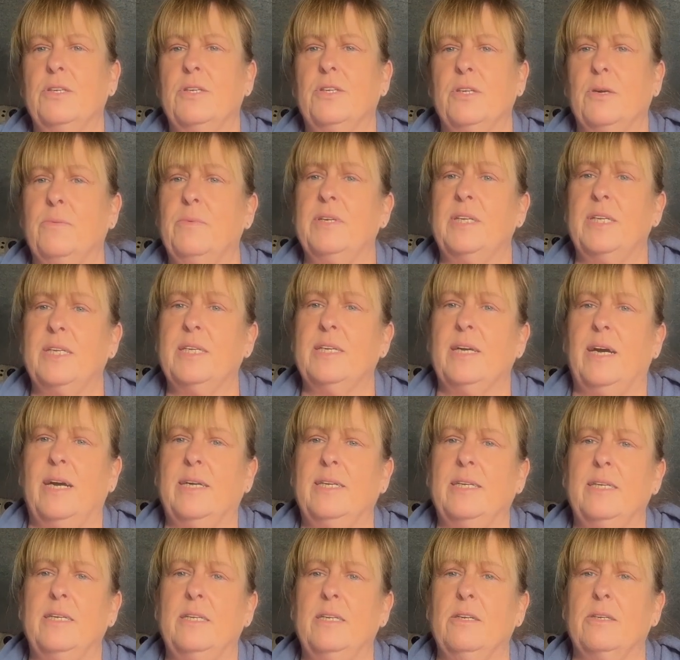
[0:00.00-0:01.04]
So we
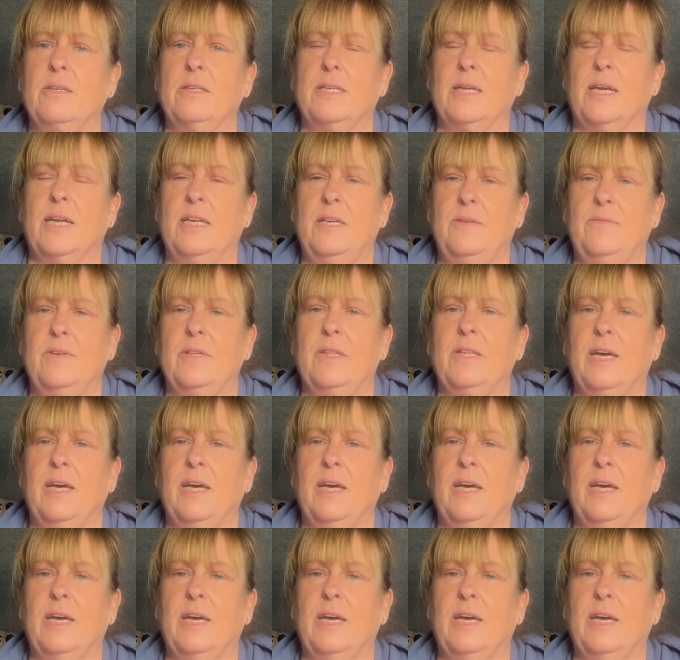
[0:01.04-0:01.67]
decided not to leave it